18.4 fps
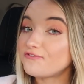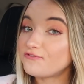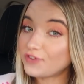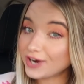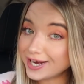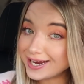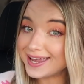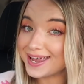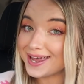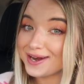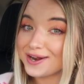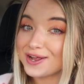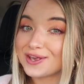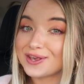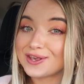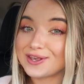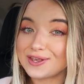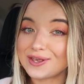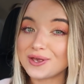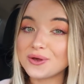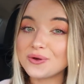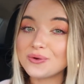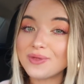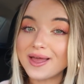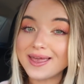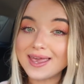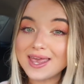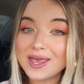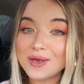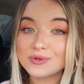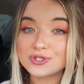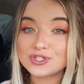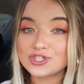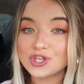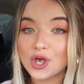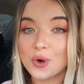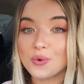freaking cute. Like, he was
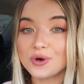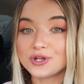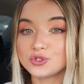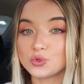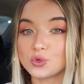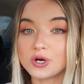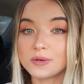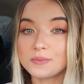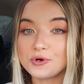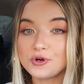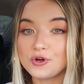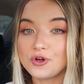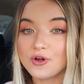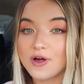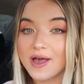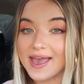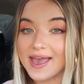so adorable,